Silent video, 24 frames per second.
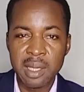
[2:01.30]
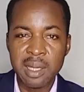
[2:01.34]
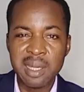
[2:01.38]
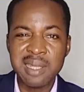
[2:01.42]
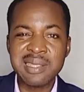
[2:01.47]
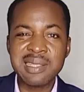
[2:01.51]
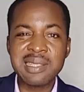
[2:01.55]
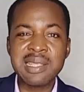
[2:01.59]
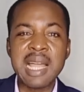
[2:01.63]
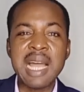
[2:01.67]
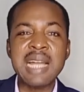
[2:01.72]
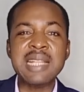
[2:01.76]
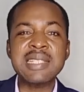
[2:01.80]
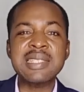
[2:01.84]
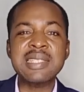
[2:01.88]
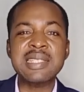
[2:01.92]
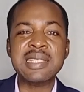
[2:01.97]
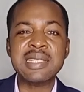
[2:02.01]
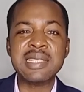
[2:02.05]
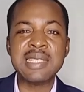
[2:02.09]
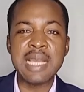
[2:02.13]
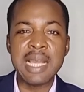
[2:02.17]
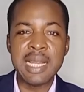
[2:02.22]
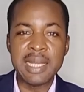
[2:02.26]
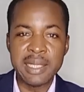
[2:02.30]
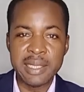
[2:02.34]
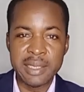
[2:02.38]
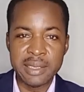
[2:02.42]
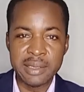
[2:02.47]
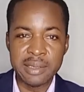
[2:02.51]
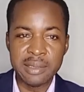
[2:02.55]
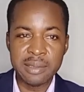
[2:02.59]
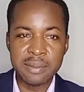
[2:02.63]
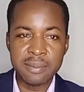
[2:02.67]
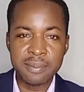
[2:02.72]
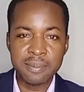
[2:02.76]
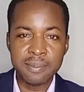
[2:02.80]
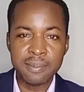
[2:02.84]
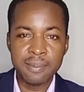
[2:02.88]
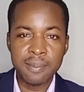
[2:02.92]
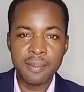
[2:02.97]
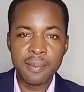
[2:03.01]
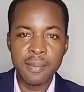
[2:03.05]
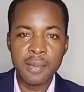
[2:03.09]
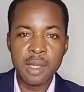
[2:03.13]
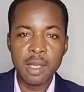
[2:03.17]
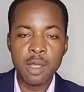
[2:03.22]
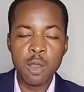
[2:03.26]
start selling
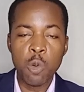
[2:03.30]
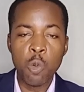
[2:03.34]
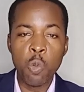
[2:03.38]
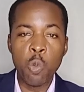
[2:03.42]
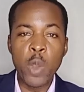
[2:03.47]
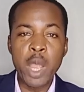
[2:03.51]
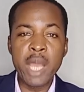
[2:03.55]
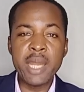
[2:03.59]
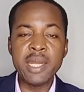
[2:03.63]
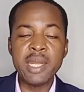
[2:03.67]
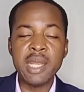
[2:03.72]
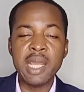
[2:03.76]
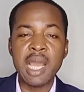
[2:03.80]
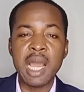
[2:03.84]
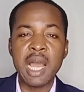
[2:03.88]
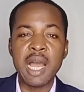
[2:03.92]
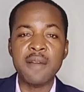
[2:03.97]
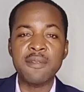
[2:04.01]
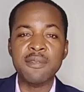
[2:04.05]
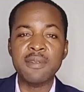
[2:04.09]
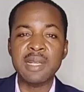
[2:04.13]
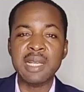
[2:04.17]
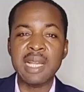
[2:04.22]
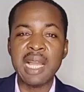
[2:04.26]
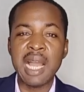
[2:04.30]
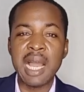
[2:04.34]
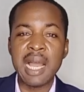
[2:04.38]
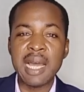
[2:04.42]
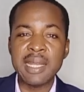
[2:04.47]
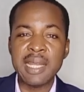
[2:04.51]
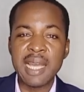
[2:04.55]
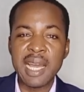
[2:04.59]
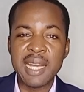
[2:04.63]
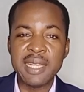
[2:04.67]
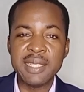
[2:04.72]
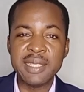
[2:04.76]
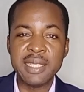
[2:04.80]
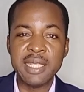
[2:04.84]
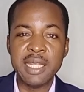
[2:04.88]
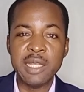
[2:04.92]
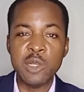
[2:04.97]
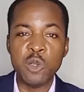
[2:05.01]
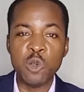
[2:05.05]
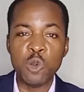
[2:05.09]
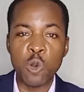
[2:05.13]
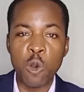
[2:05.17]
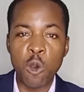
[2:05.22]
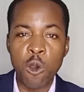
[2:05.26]
when they have gathered
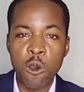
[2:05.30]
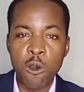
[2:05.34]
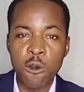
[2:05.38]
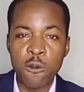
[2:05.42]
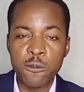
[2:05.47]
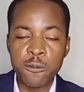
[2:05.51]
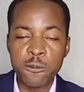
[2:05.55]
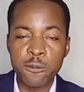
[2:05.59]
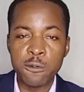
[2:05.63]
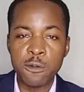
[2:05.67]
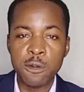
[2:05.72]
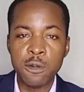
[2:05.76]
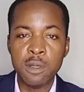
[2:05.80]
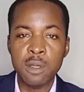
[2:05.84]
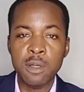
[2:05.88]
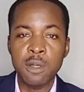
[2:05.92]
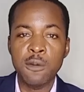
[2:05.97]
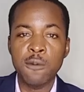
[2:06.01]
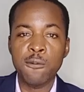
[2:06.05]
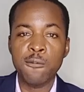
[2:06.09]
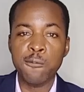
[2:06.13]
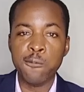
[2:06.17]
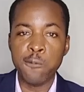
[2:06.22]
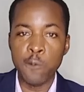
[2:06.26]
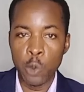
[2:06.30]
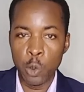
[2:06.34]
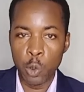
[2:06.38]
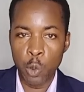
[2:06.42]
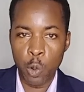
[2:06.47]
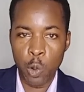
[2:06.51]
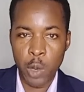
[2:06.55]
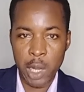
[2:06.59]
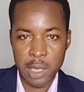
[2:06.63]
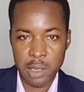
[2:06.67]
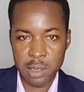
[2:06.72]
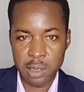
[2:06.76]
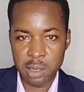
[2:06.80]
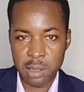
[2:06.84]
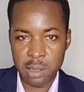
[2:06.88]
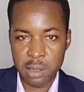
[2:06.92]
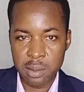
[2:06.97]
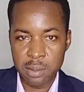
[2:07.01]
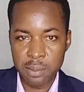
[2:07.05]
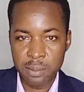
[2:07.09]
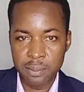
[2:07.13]
enough followers.